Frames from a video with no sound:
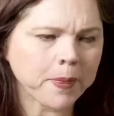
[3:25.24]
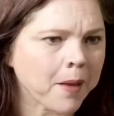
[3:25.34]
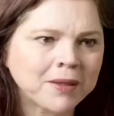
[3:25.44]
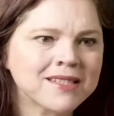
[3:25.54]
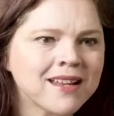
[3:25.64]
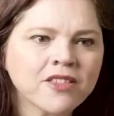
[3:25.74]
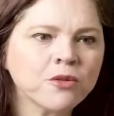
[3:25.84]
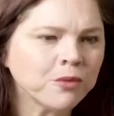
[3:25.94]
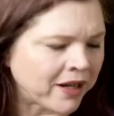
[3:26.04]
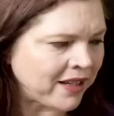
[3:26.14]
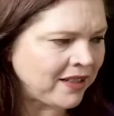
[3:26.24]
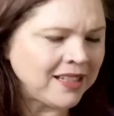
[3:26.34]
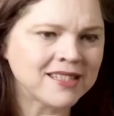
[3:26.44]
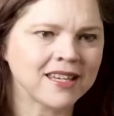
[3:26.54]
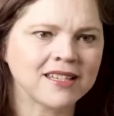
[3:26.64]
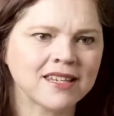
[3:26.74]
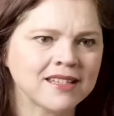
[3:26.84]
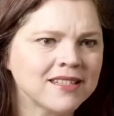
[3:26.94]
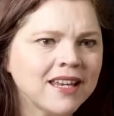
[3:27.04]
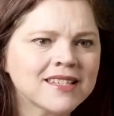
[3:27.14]
it's not the running.
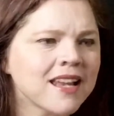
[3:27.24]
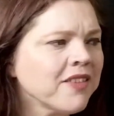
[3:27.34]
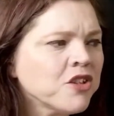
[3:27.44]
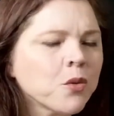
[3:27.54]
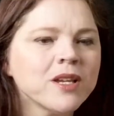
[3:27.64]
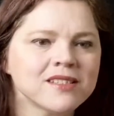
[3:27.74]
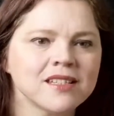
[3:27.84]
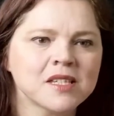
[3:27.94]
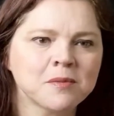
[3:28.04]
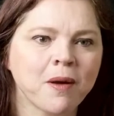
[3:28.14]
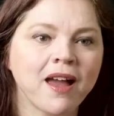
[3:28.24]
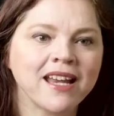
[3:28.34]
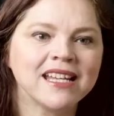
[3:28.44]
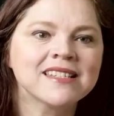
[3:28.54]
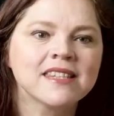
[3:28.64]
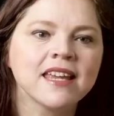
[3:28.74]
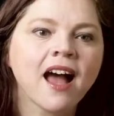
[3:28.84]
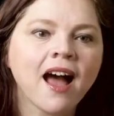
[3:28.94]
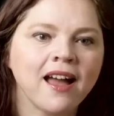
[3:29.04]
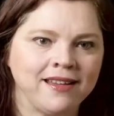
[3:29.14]
It's not the twisted spine. It's the
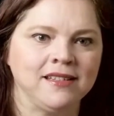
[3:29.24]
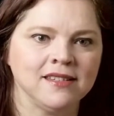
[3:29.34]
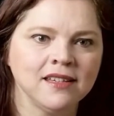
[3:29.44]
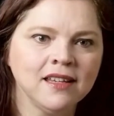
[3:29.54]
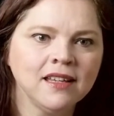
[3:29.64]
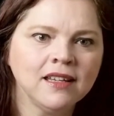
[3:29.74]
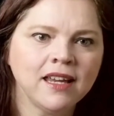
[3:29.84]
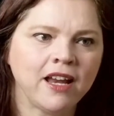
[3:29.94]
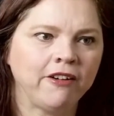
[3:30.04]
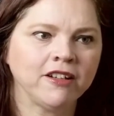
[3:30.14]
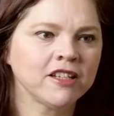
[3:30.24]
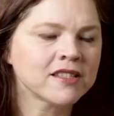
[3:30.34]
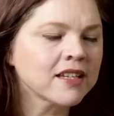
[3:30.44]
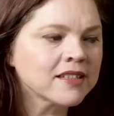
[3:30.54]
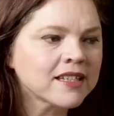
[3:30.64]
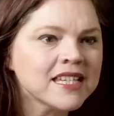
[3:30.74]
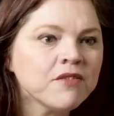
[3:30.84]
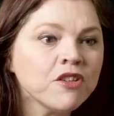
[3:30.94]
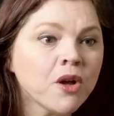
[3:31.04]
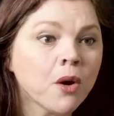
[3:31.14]
eyes, Aaron. Because
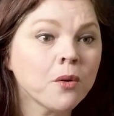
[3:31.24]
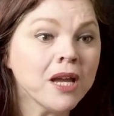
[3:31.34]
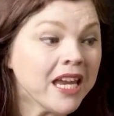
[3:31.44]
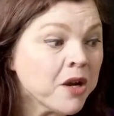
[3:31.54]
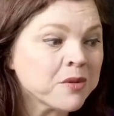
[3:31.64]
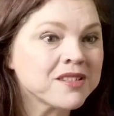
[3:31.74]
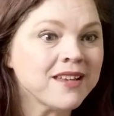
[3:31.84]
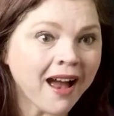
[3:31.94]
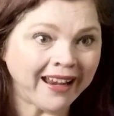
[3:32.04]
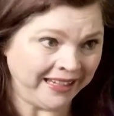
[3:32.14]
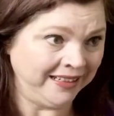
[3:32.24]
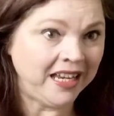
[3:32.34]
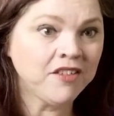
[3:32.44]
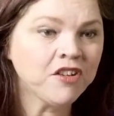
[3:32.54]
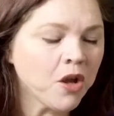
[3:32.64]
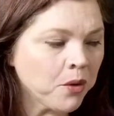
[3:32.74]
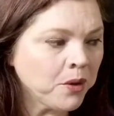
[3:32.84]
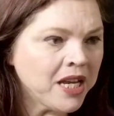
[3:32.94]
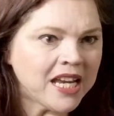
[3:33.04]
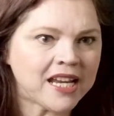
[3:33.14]
even though it was dying, even though
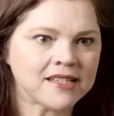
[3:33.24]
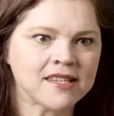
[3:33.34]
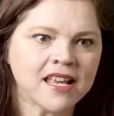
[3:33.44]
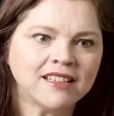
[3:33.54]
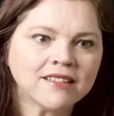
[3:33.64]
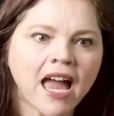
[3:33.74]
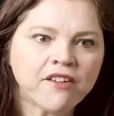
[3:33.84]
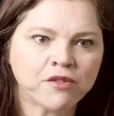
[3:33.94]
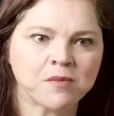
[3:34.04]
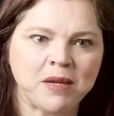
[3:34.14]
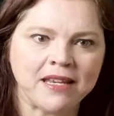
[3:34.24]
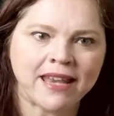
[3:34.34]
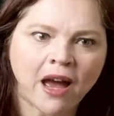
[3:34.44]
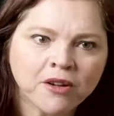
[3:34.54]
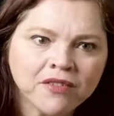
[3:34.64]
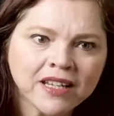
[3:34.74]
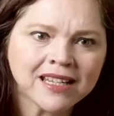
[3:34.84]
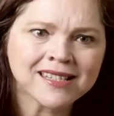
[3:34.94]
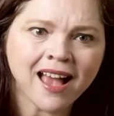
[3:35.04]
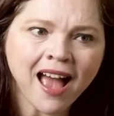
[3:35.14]
its life was beaten out of it,
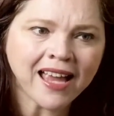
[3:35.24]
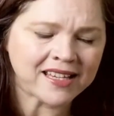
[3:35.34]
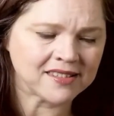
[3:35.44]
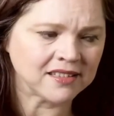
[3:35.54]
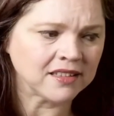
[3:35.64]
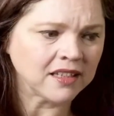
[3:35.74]
its eyes